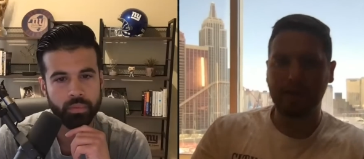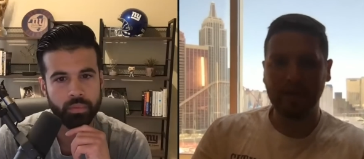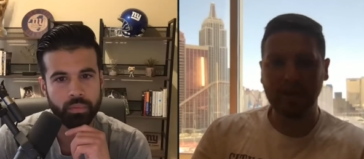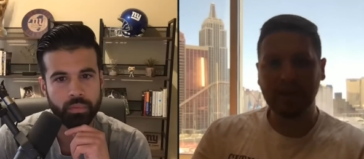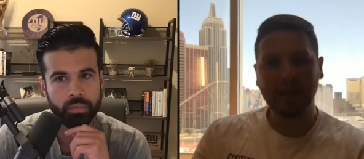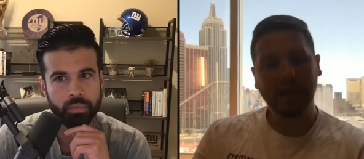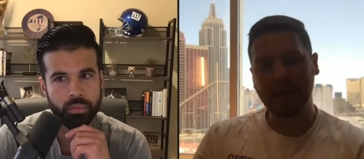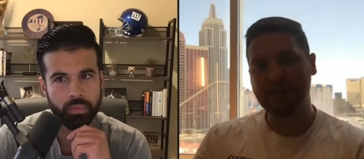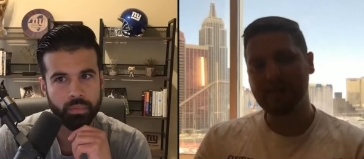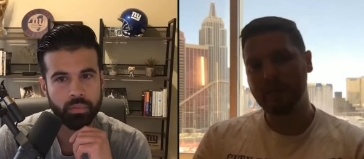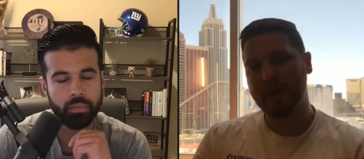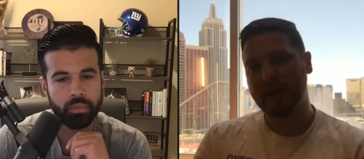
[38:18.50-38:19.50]
Speaker 1: opinion,
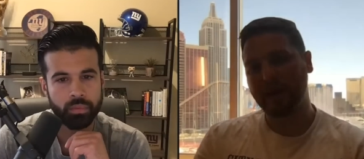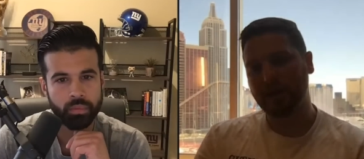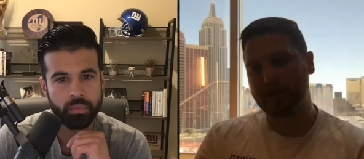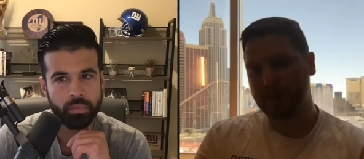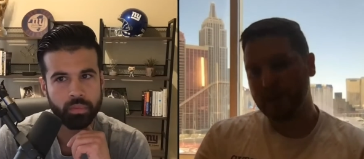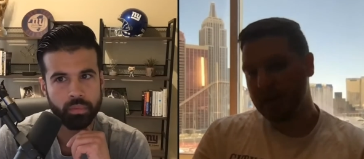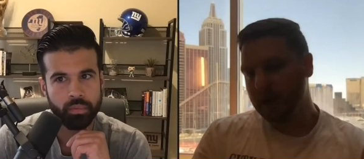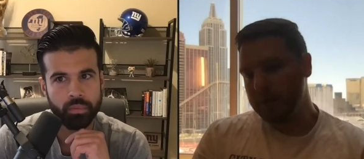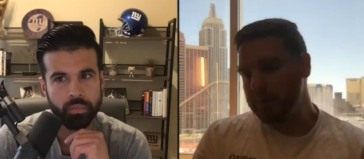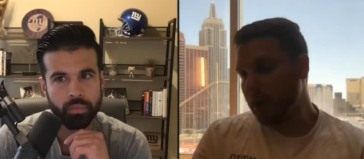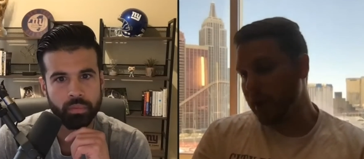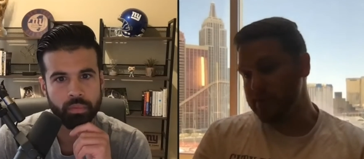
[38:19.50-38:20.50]
against the Packers,
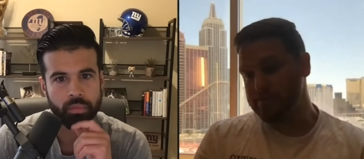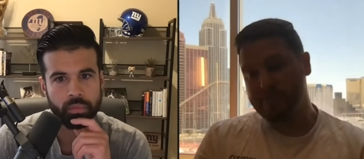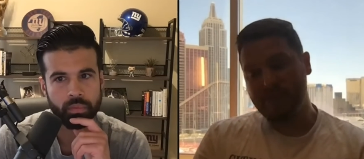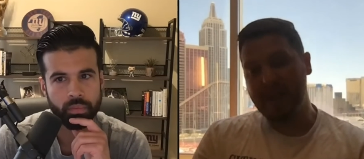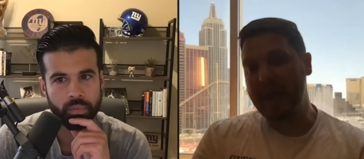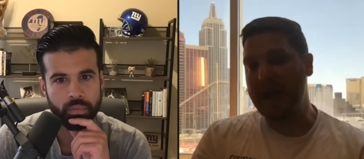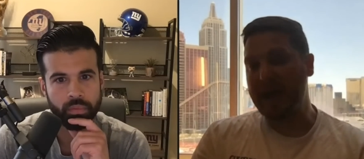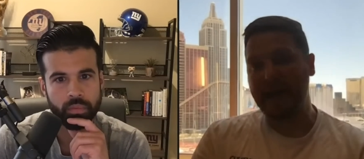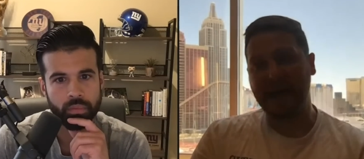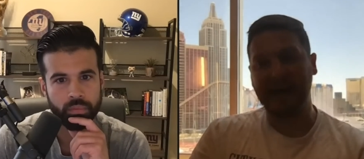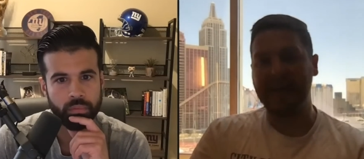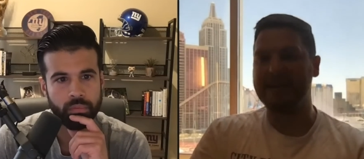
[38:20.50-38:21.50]
but
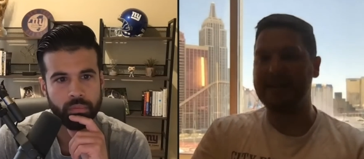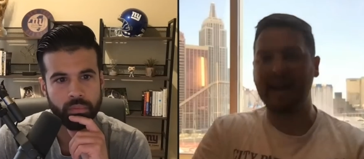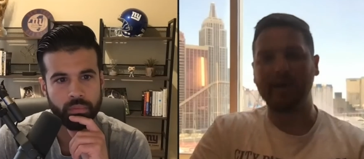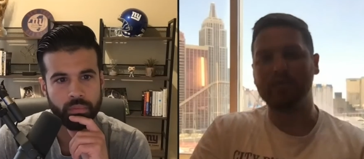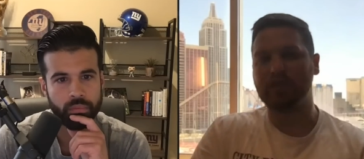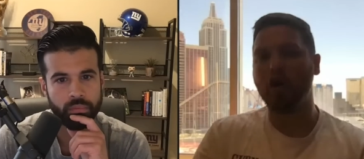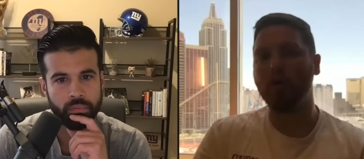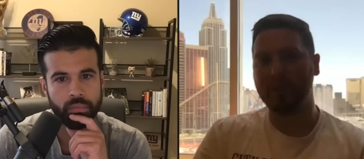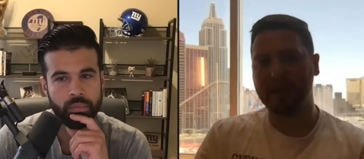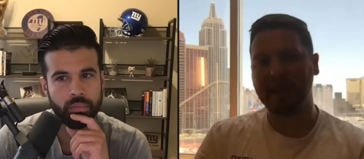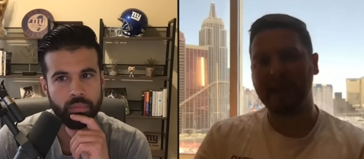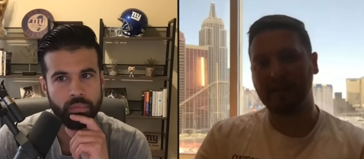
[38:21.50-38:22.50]
I, I was
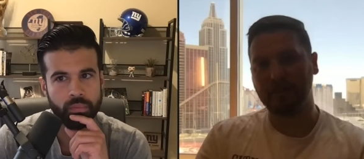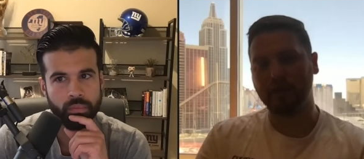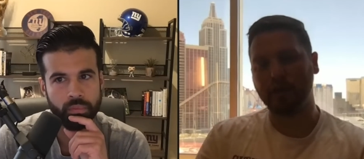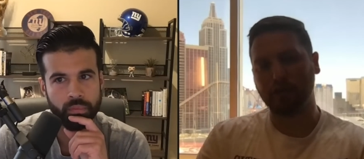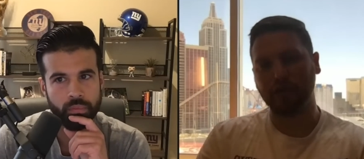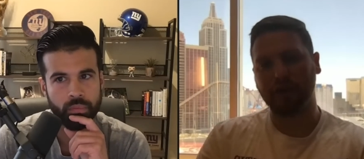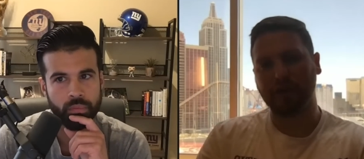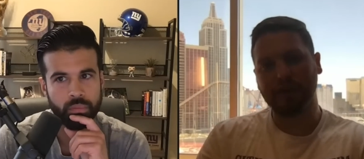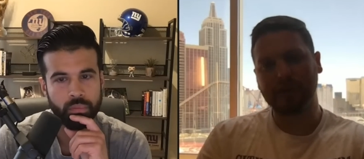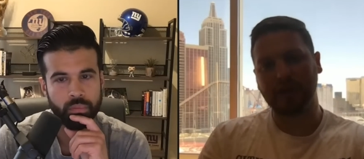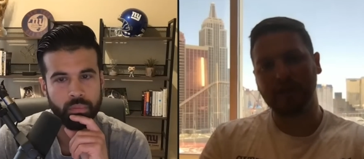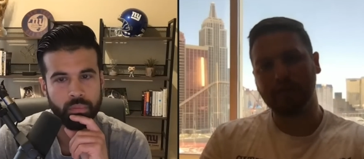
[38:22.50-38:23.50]
hoping to get a little earlier on
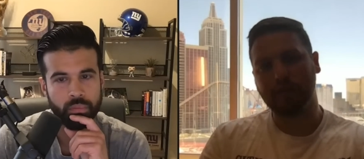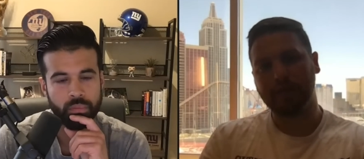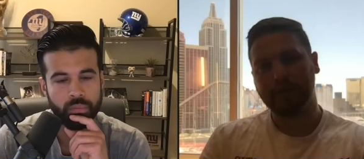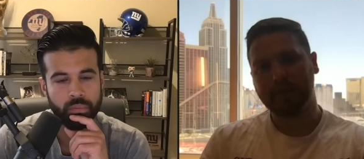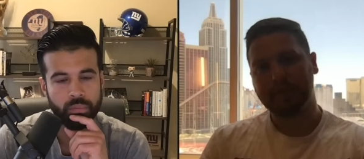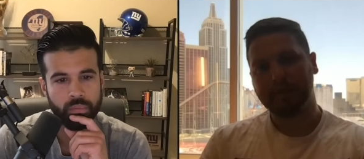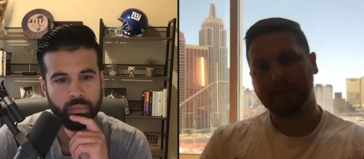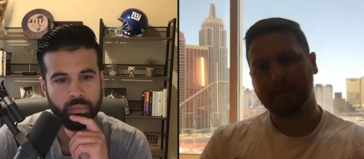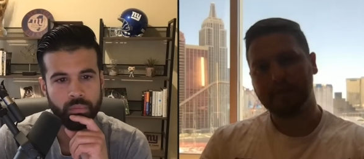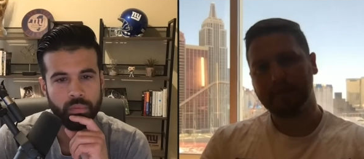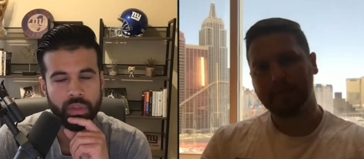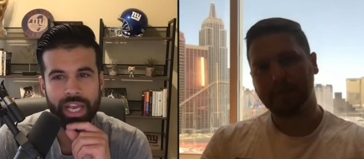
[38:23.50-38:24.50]
the schedule.
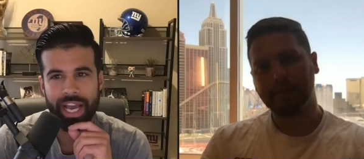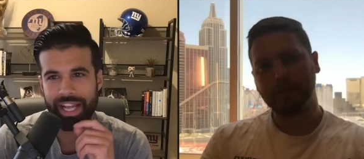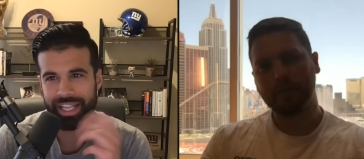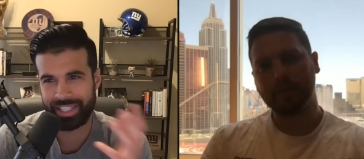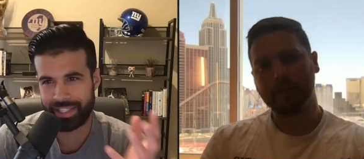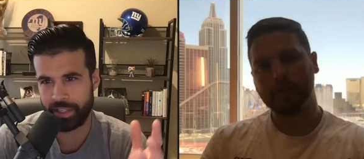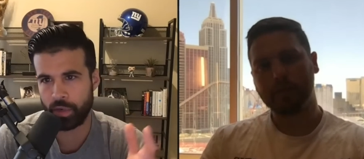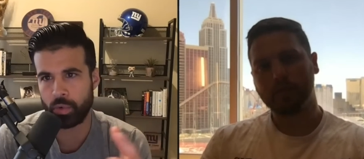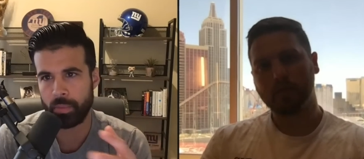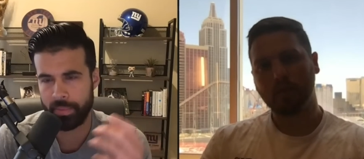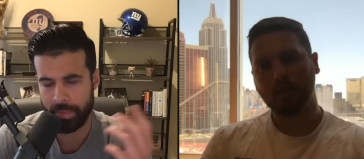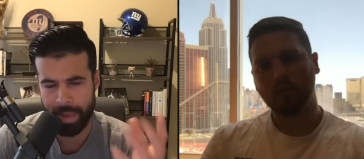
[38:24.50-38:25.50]
Speaker 2: Yeah, it still
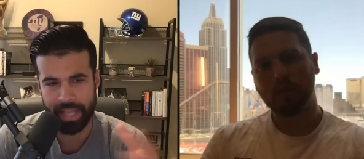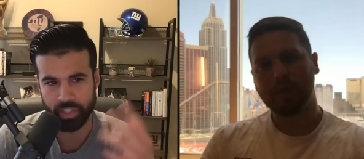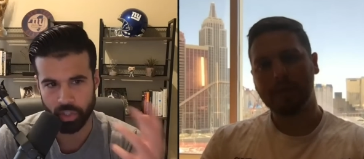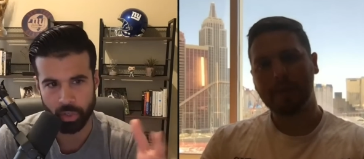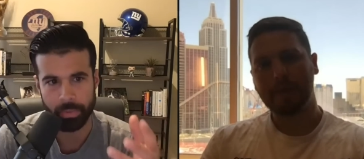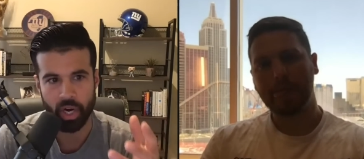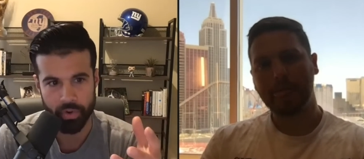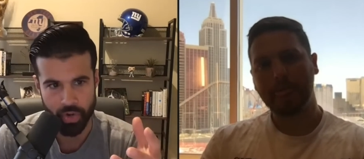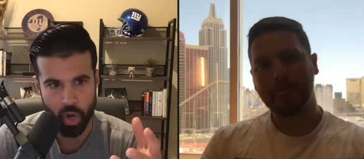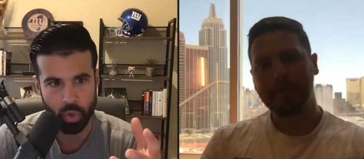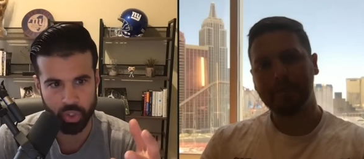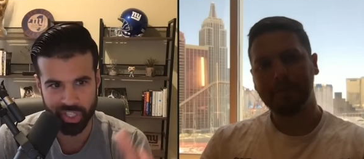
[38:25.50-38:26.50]
remains a little bit
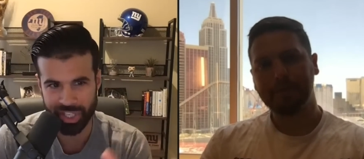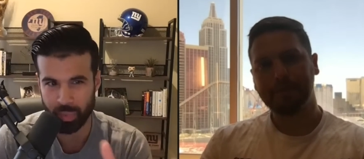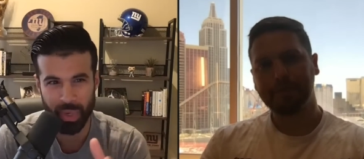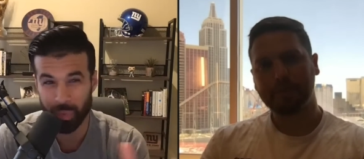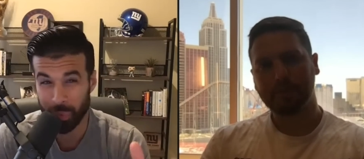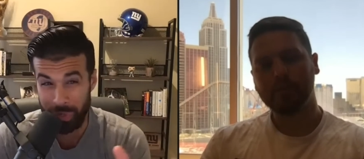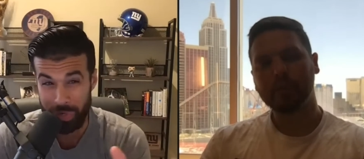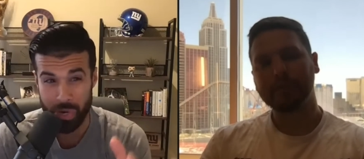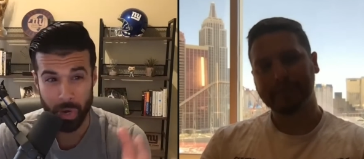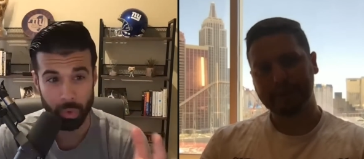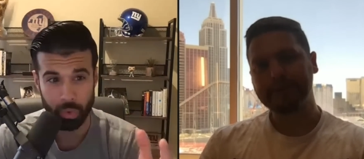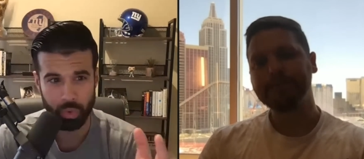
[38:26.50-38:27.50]
unknown just because we don't really
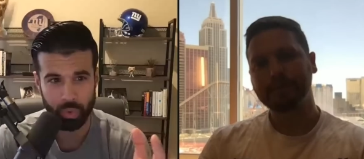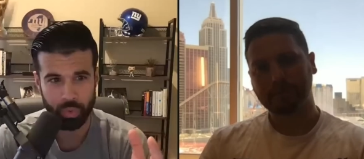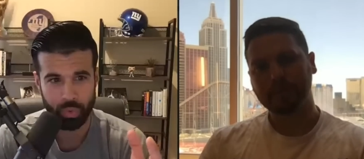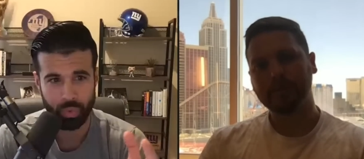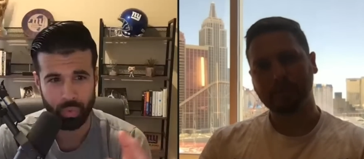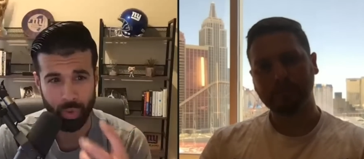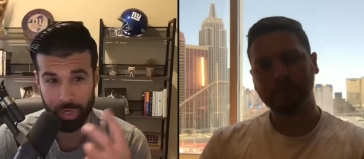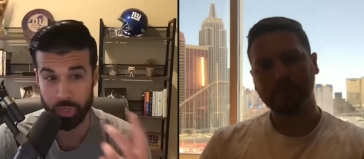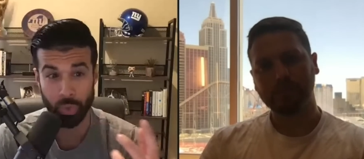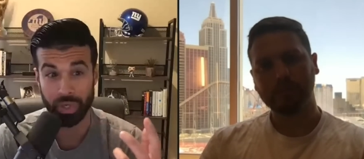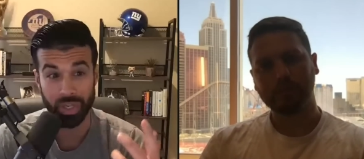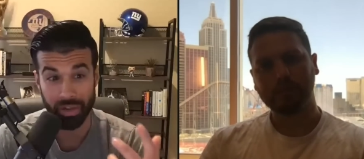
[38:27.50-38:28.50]
know what
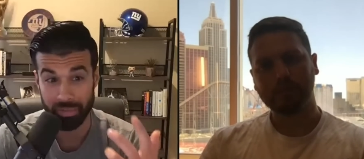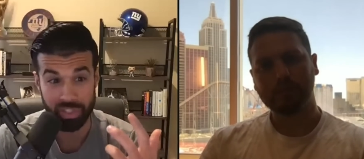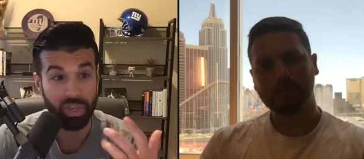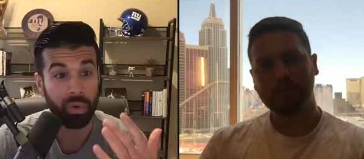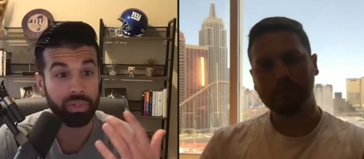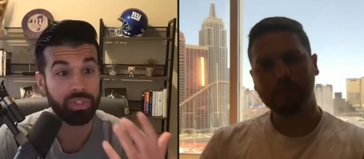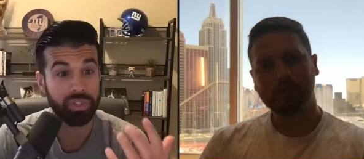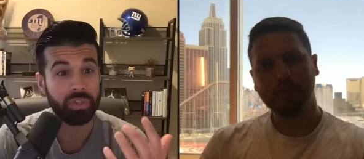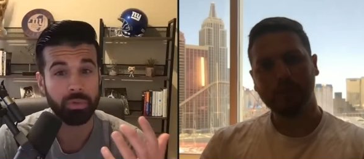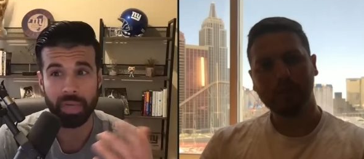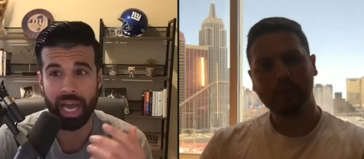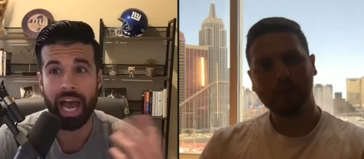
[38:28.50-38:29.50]
Jordan Love is going to
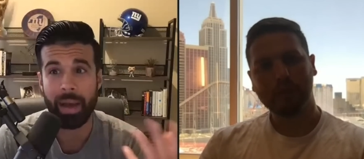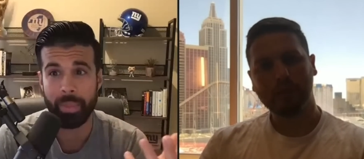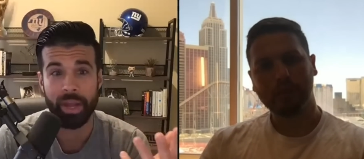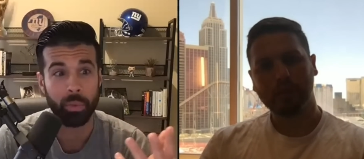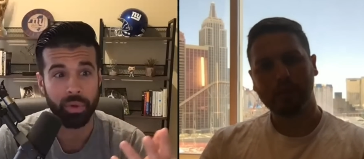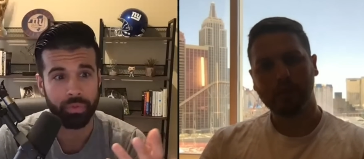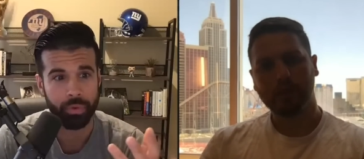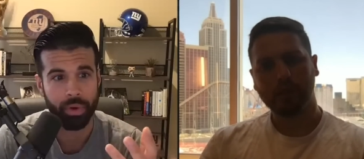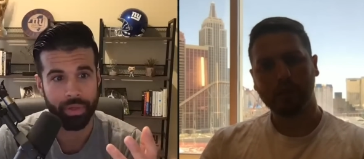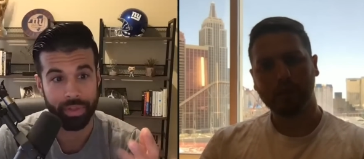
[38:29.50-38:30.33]
do. But I'm there with you. I